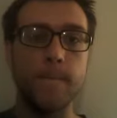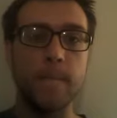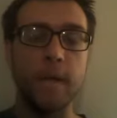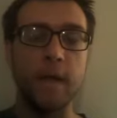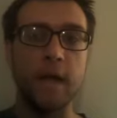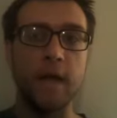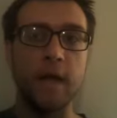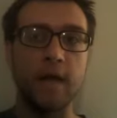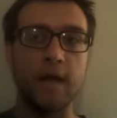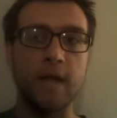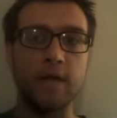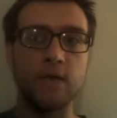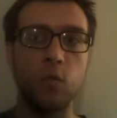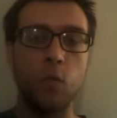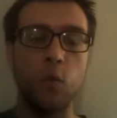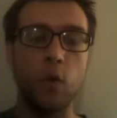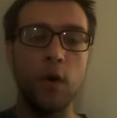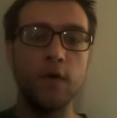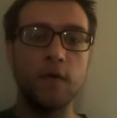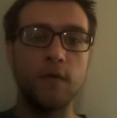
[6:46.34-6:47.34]
and it's
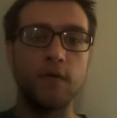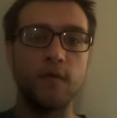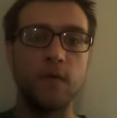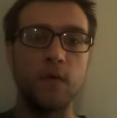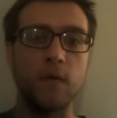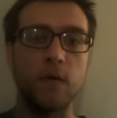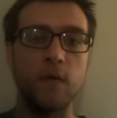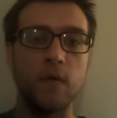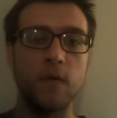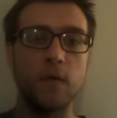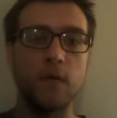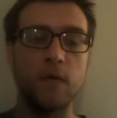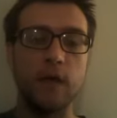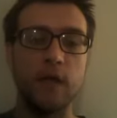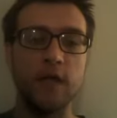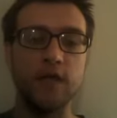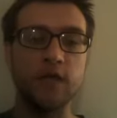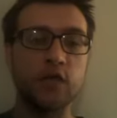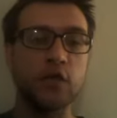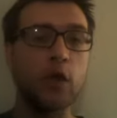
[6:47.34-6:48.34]
wonderful.
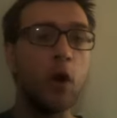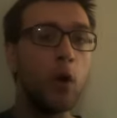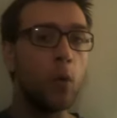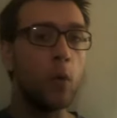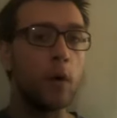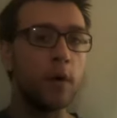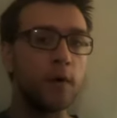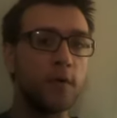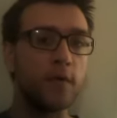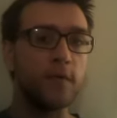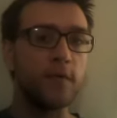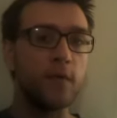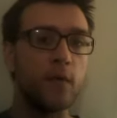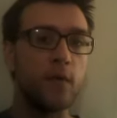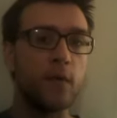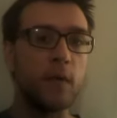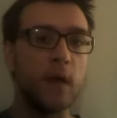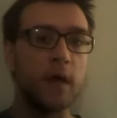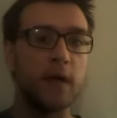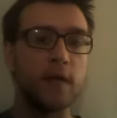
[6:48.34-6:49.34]
It's so wonderful
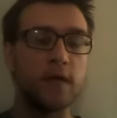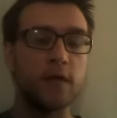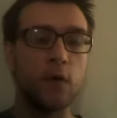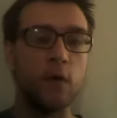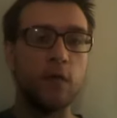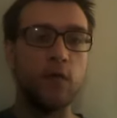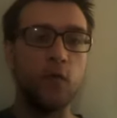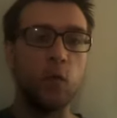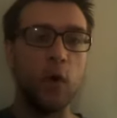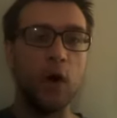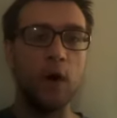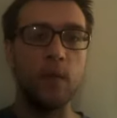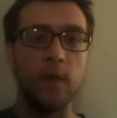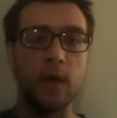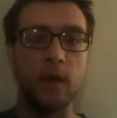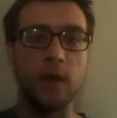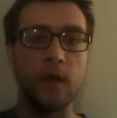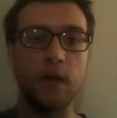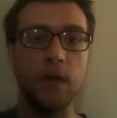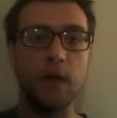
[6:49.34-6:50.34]
that it's
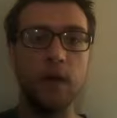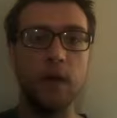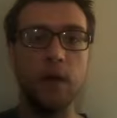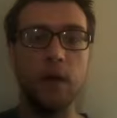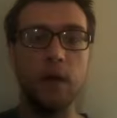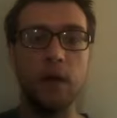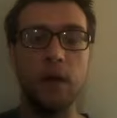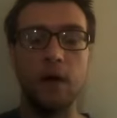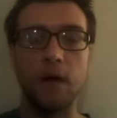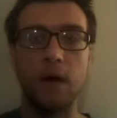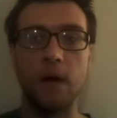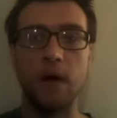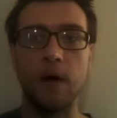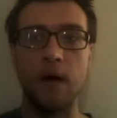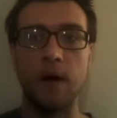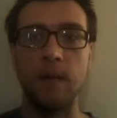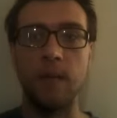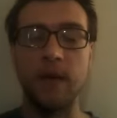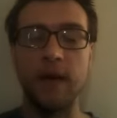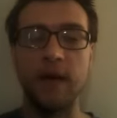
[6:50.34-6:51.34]
overwhelming.
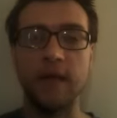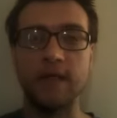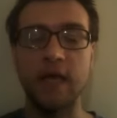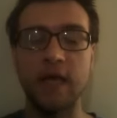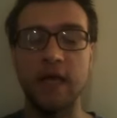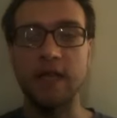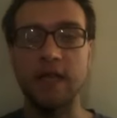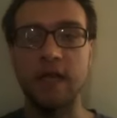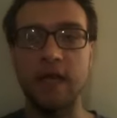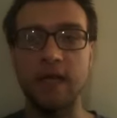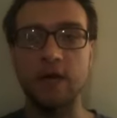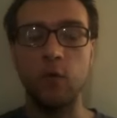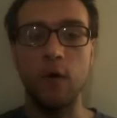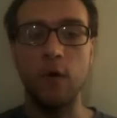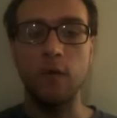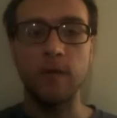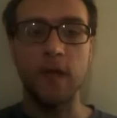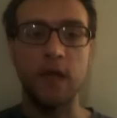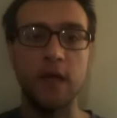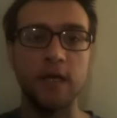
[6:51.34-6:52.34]
And it's like that
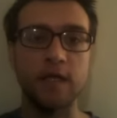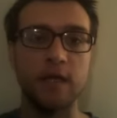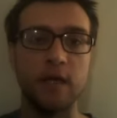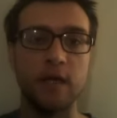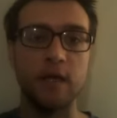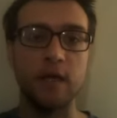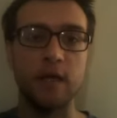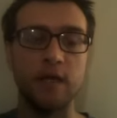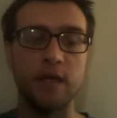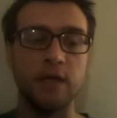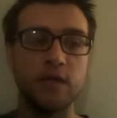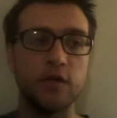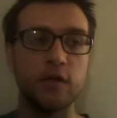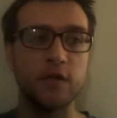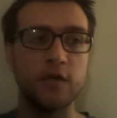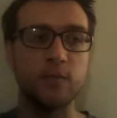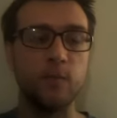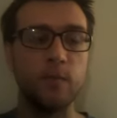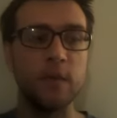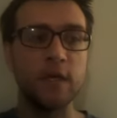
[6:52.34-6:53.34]
quote that I said, it's
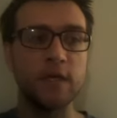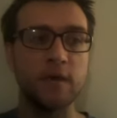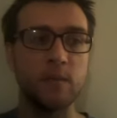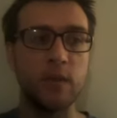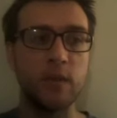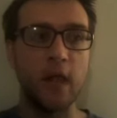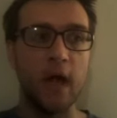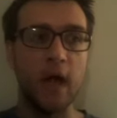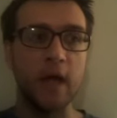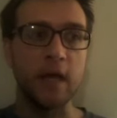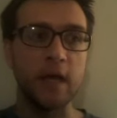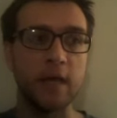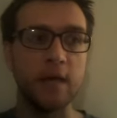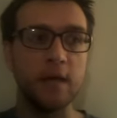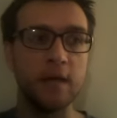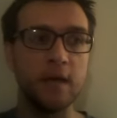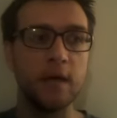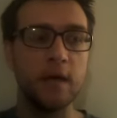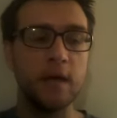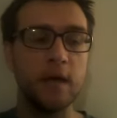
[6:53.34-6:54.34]
just misapplied
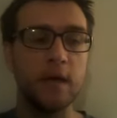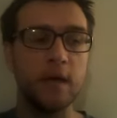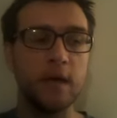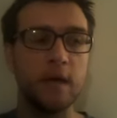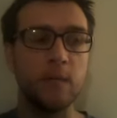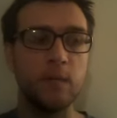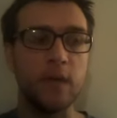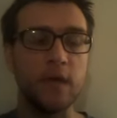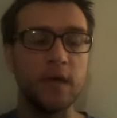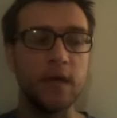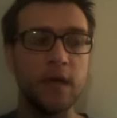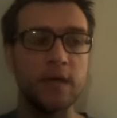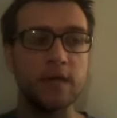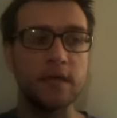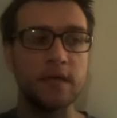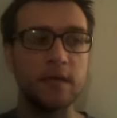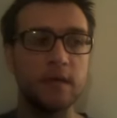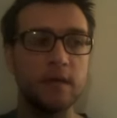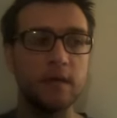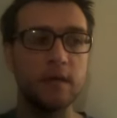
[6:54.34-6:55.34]

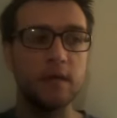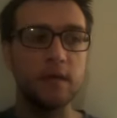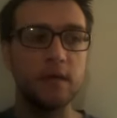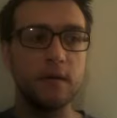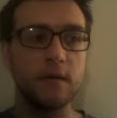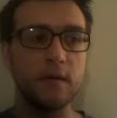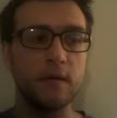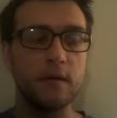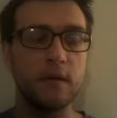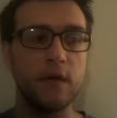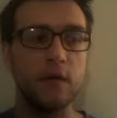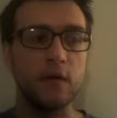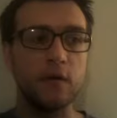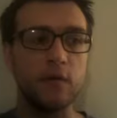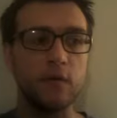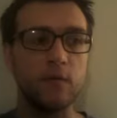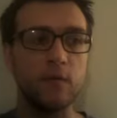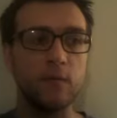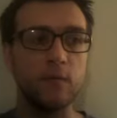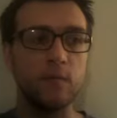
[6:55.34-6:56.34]
because,
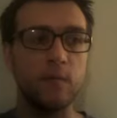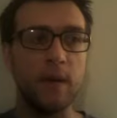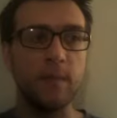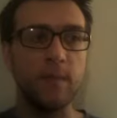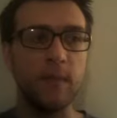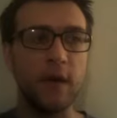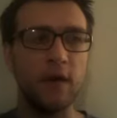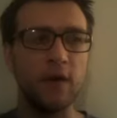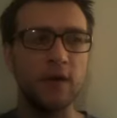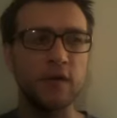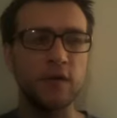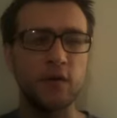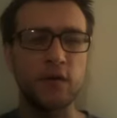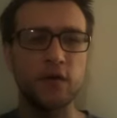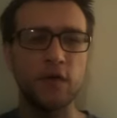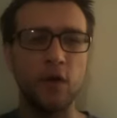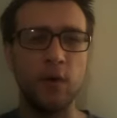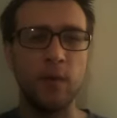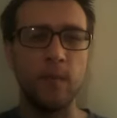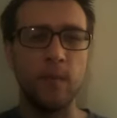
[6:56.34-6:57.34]
my parents are
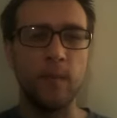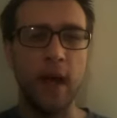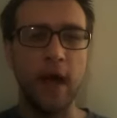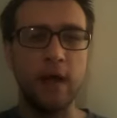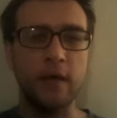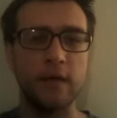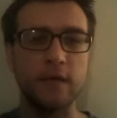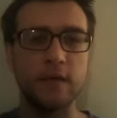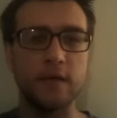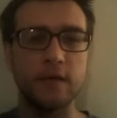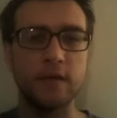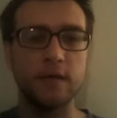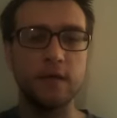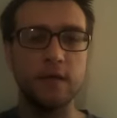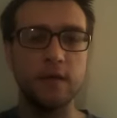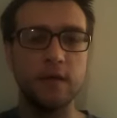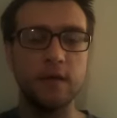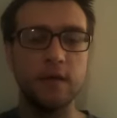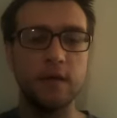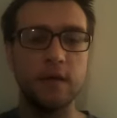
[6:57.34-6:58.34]
so imbalanced.
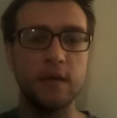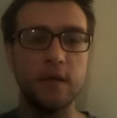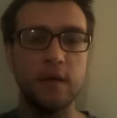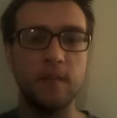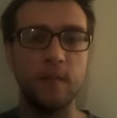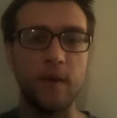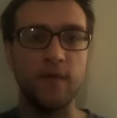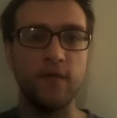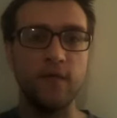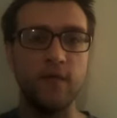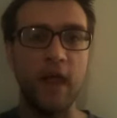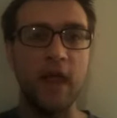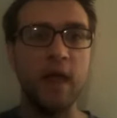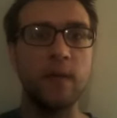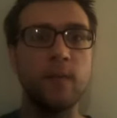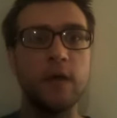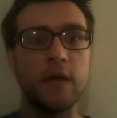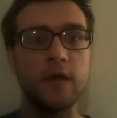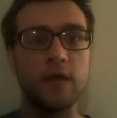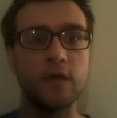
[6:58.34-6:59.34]
My
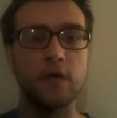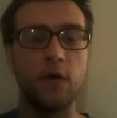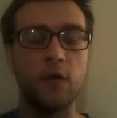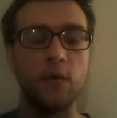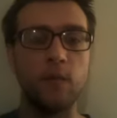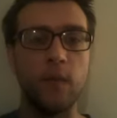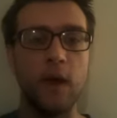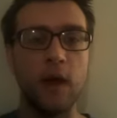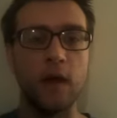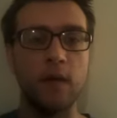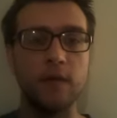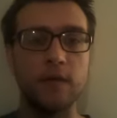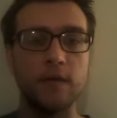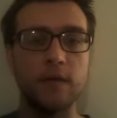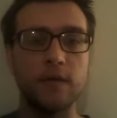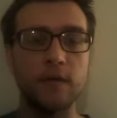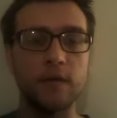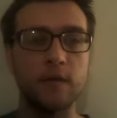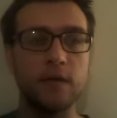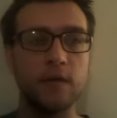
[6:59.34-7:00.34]
family is so
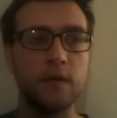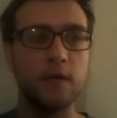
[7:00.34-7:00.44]
imbalanced